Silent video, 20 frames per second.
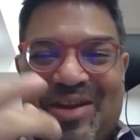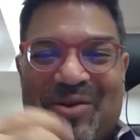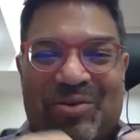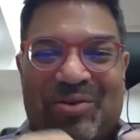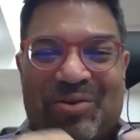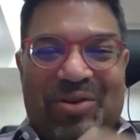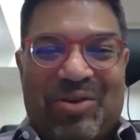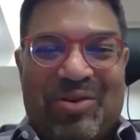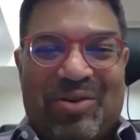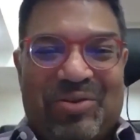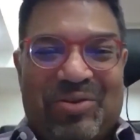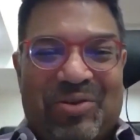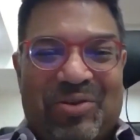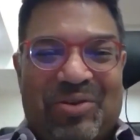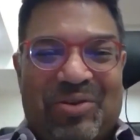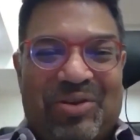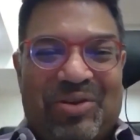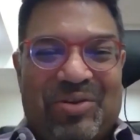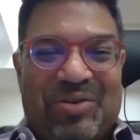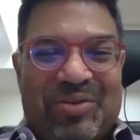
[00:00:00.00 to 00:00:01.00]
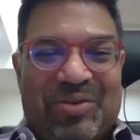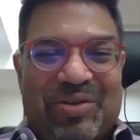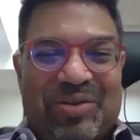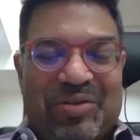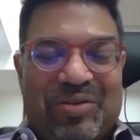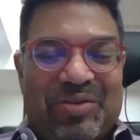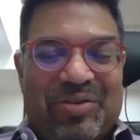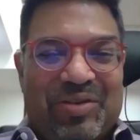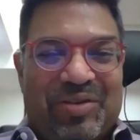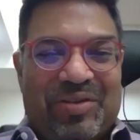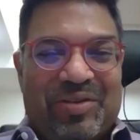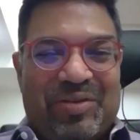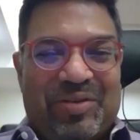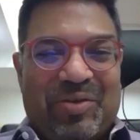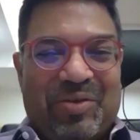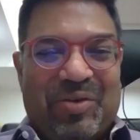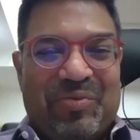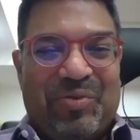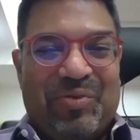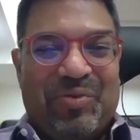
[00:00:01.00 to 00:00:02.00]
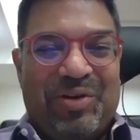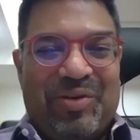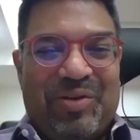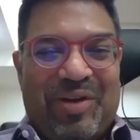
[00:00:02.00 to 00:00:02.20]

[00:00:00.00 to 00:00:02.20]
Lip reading: the dog food?